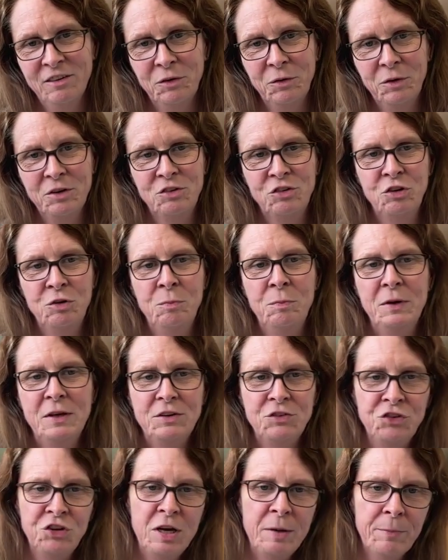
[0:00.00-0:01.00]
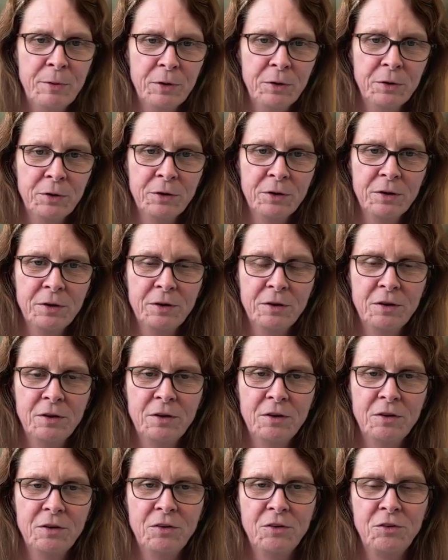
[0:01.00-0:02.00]
so it should be cheaper
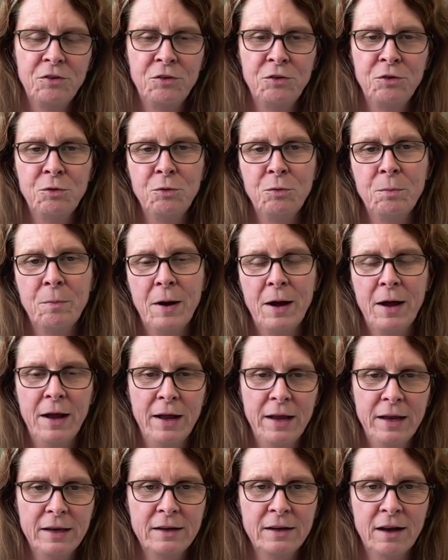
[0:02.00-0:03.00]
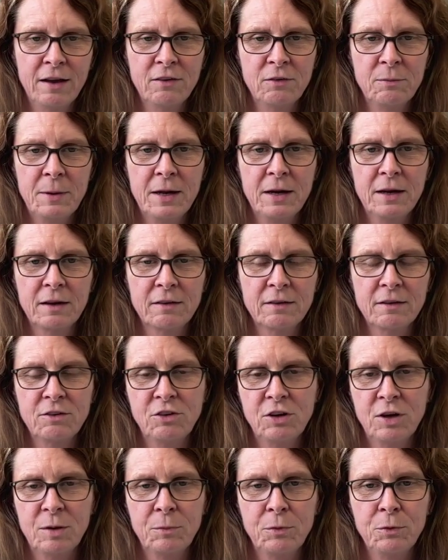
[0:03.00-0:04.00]
to buy cosmetics and
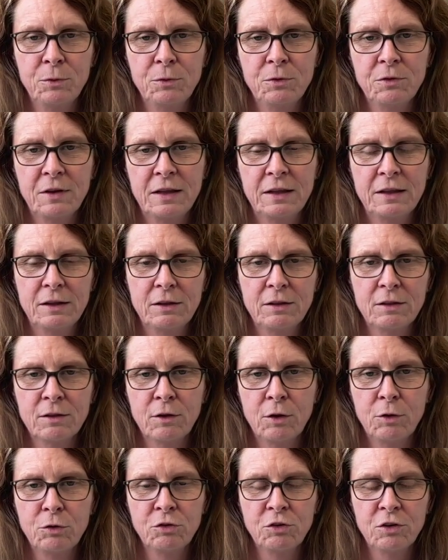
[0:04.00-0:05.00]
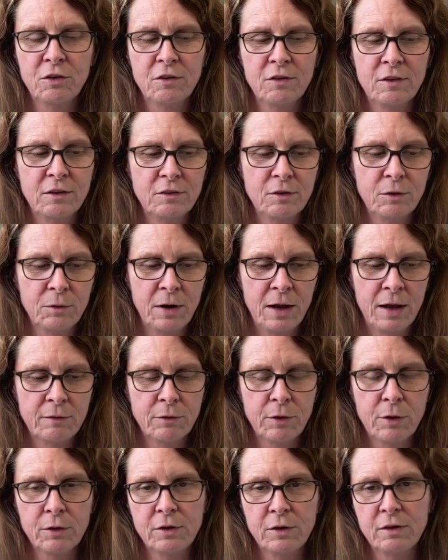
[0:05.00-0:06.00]
shampoos and lotions that don't
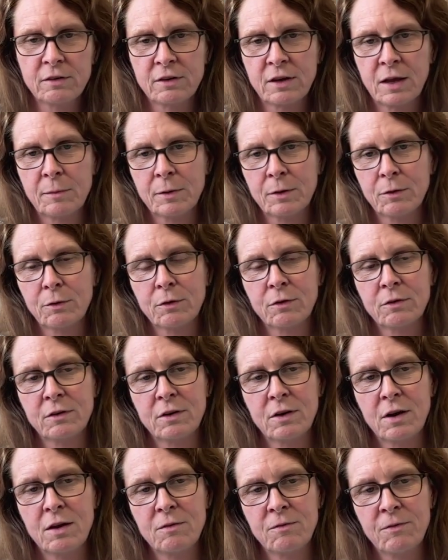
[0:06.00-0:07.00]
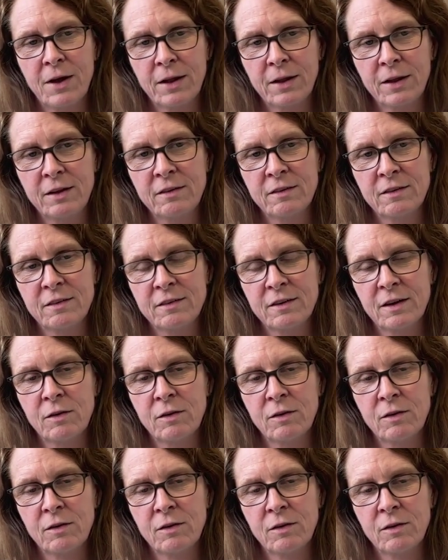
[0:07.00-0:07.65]
have all these chemicals and, and phthalates and